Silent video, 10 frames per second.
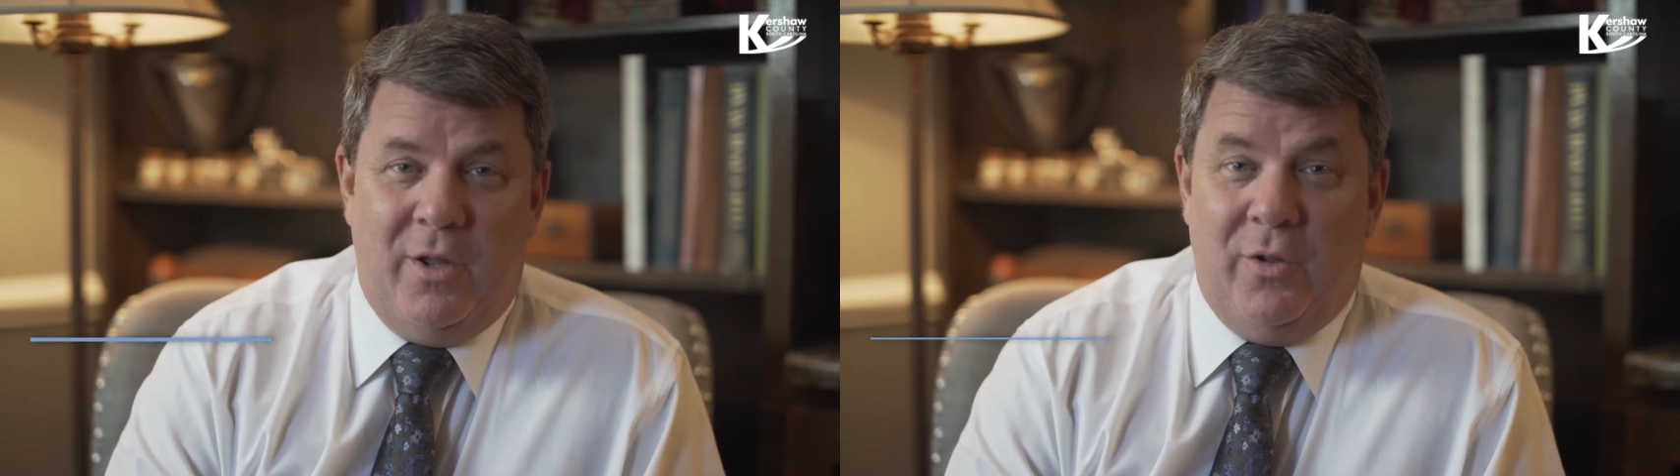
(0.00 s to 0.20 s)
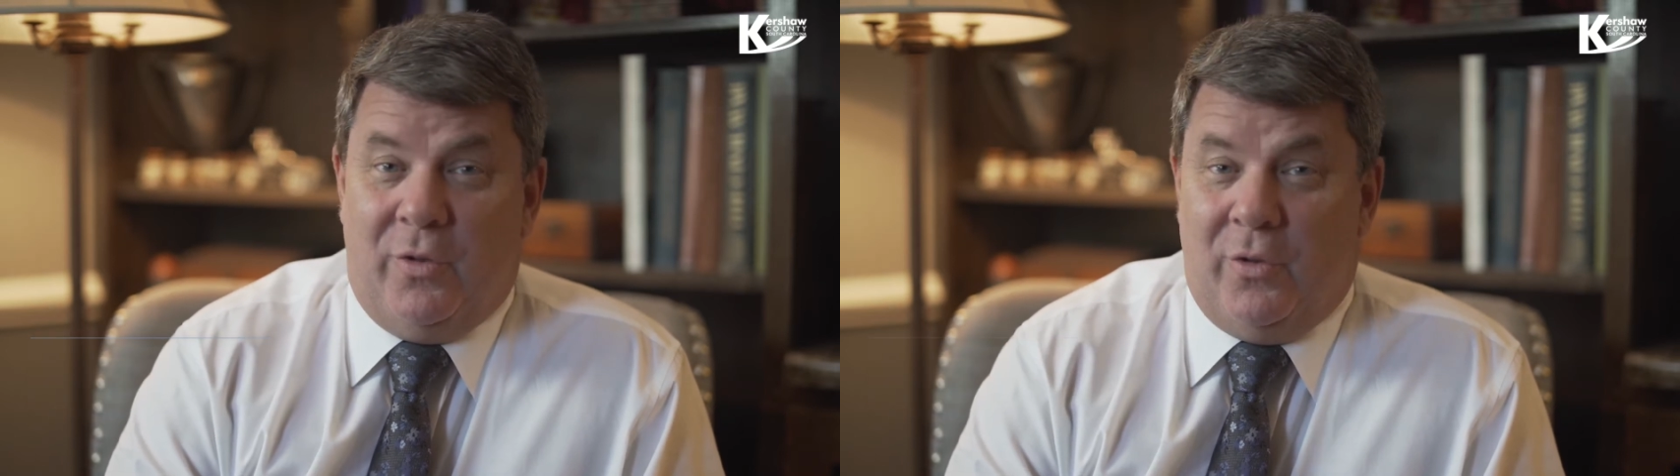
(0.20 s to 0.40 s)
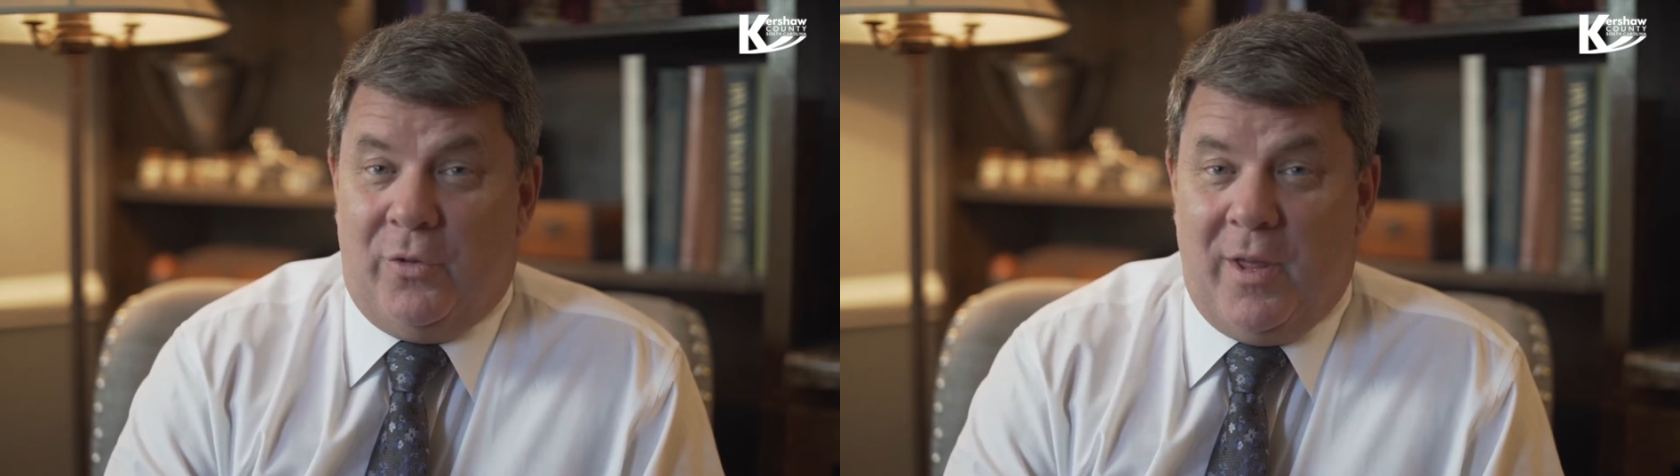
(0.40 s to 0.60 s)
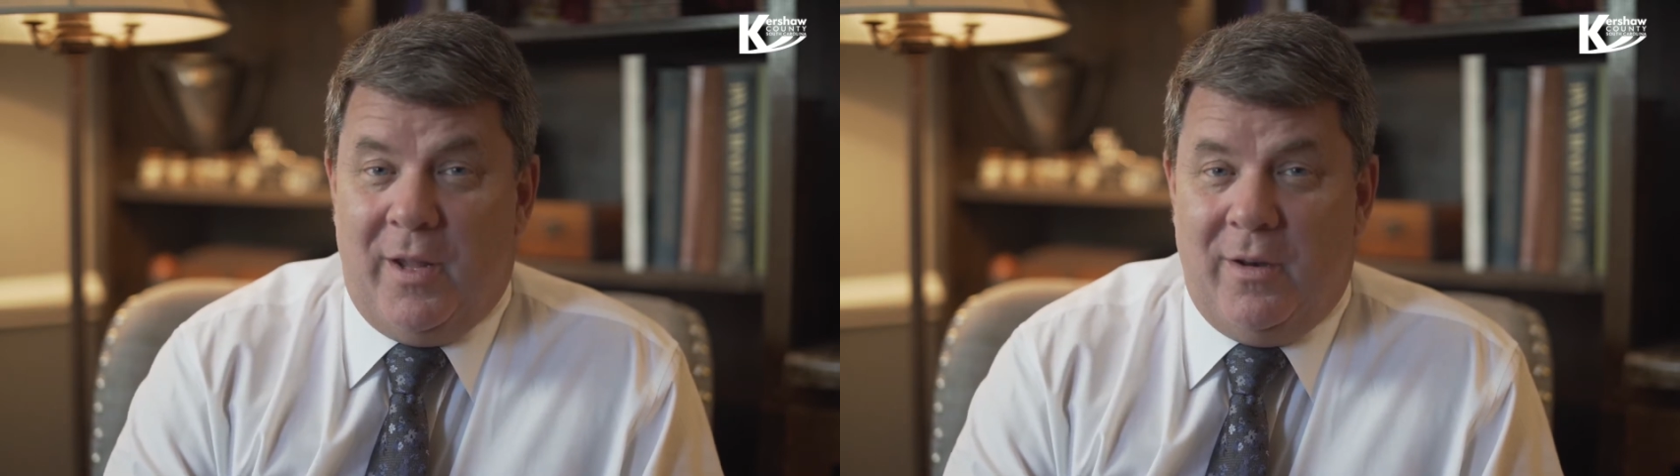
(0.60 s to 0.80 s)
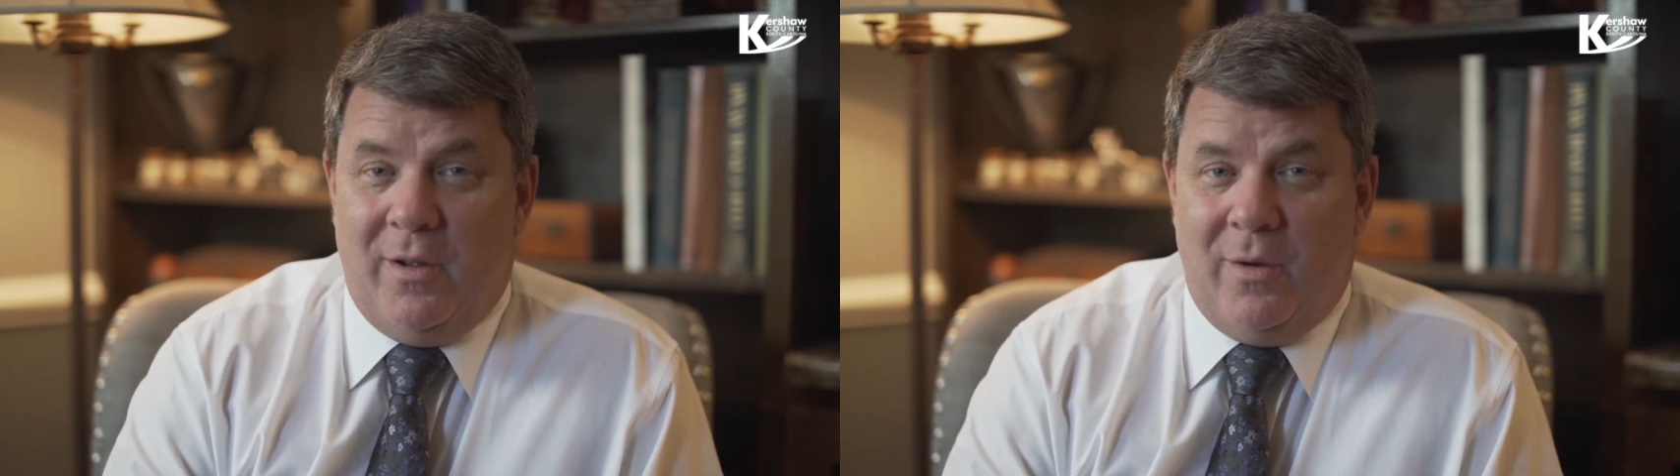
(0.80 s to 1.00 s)
Since
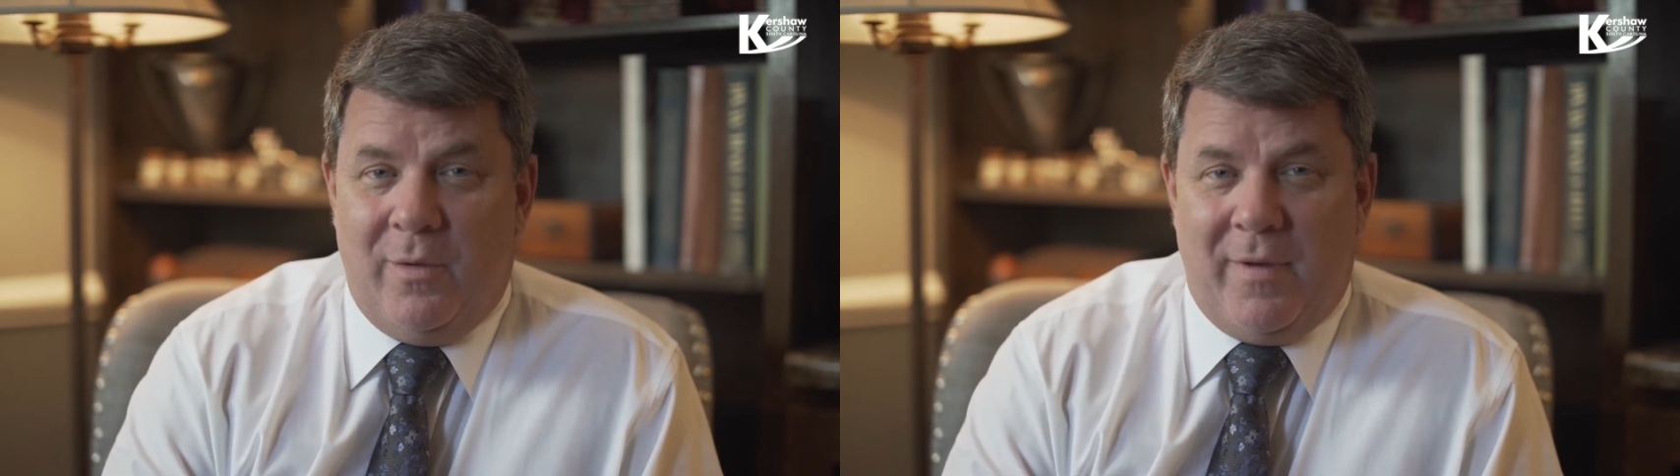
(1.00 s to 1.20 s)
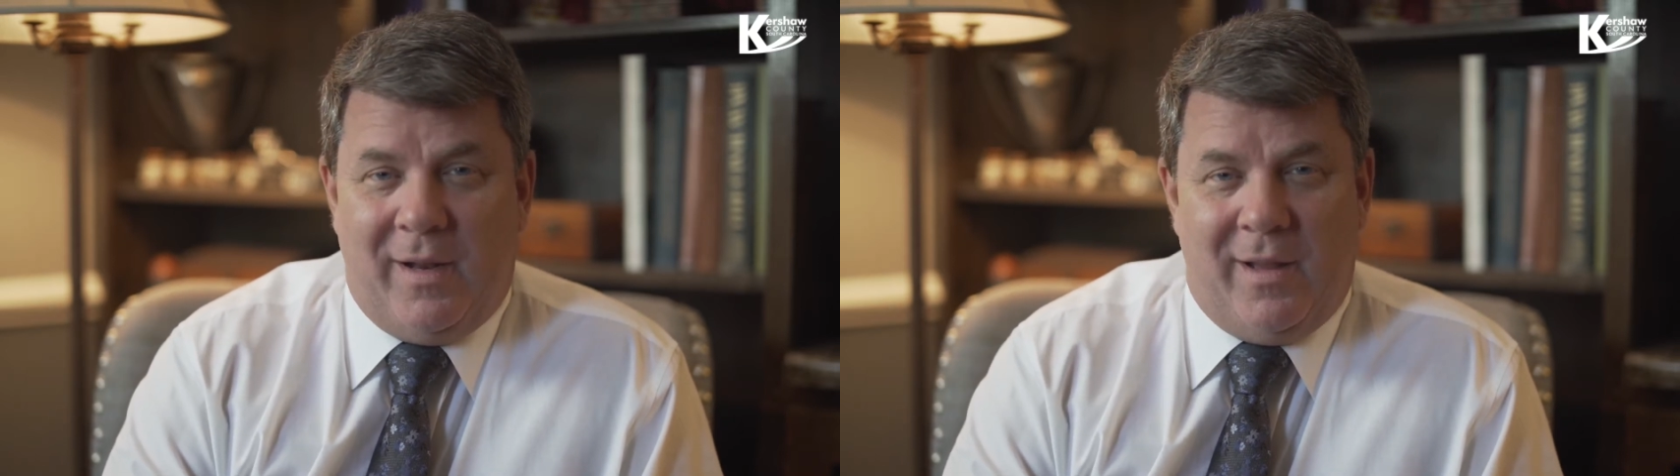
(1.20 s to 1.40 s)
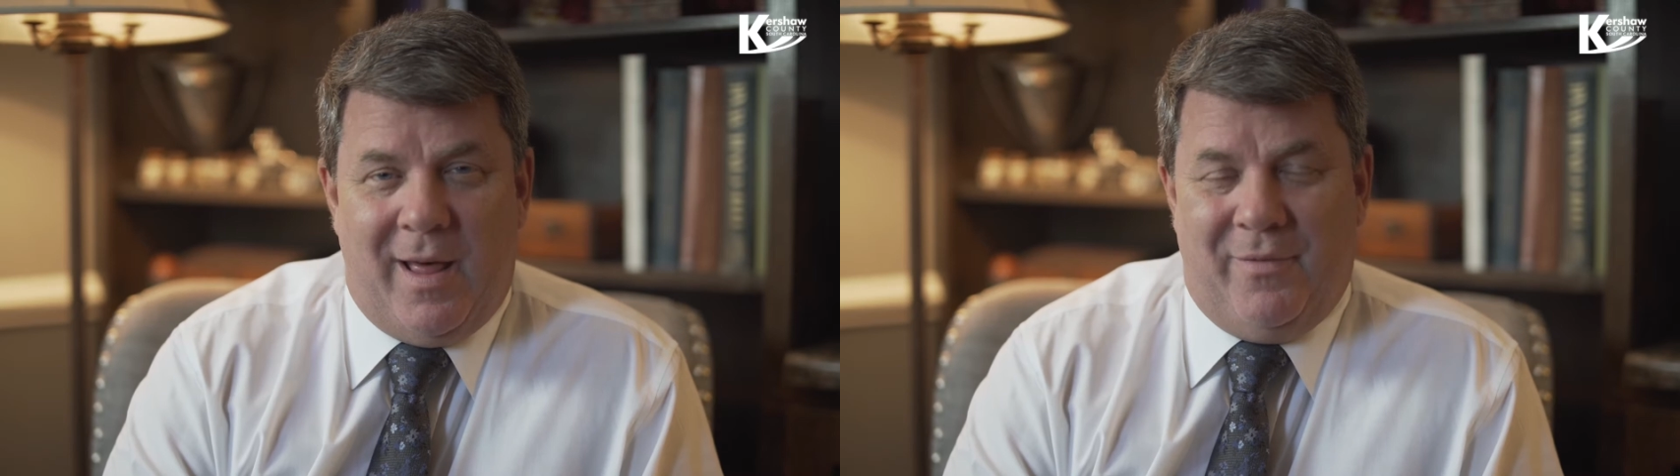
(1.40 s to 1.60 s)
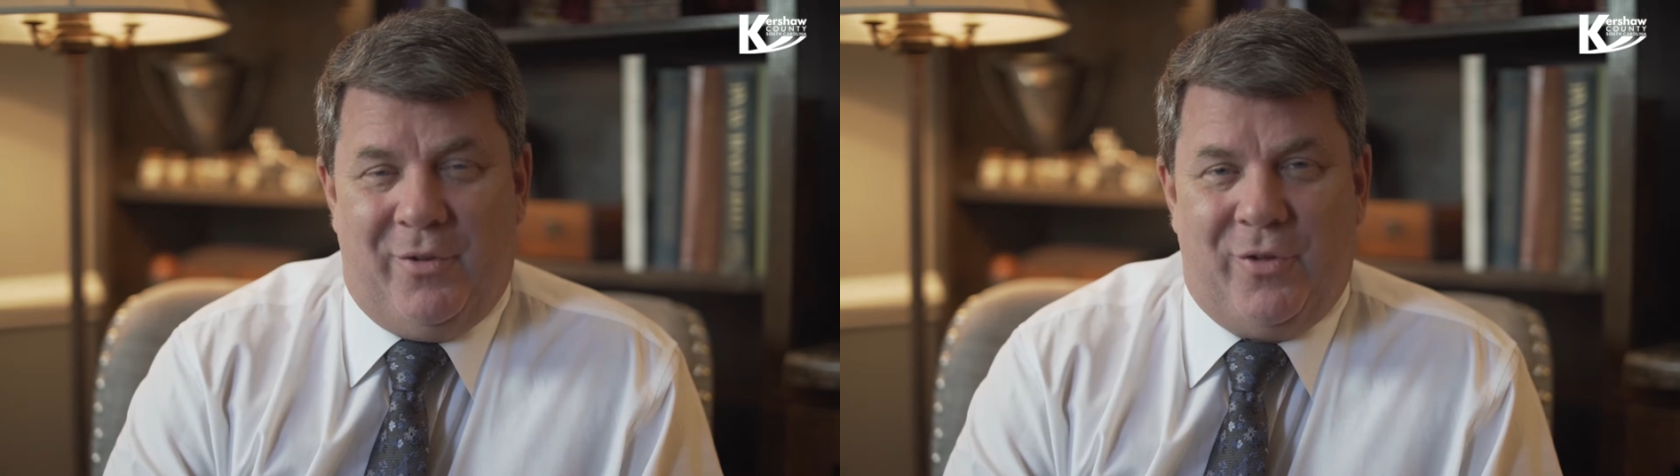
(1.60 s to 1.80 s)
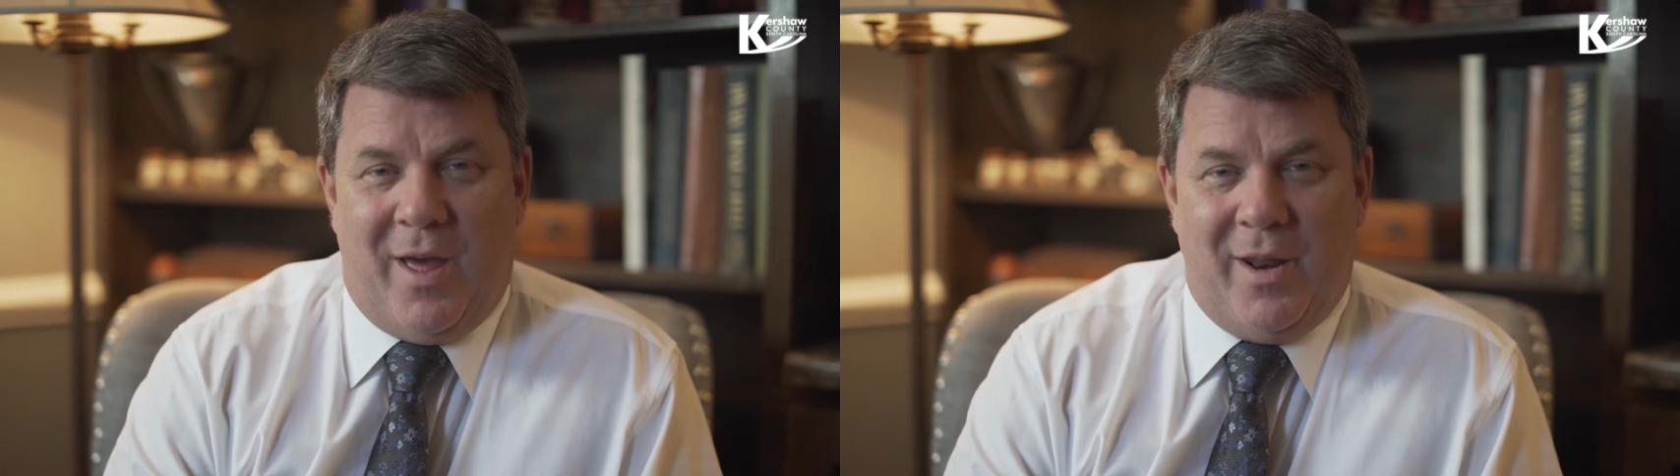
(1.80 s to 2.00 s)
then, we've had a lot of
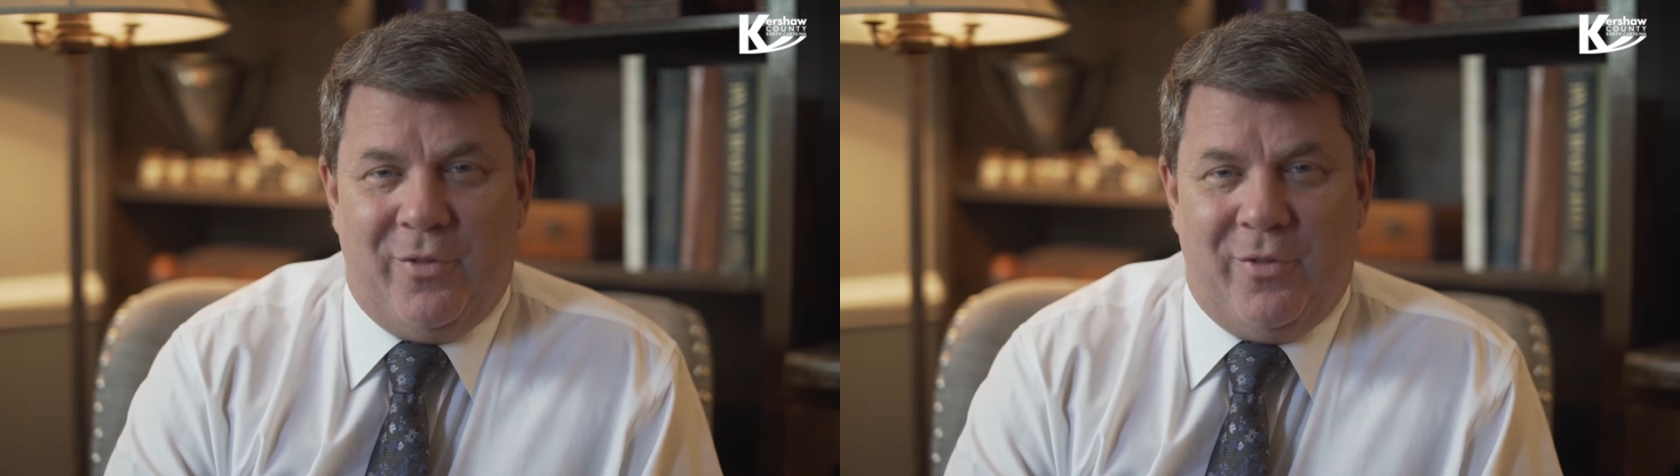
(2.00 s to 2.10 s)
exciting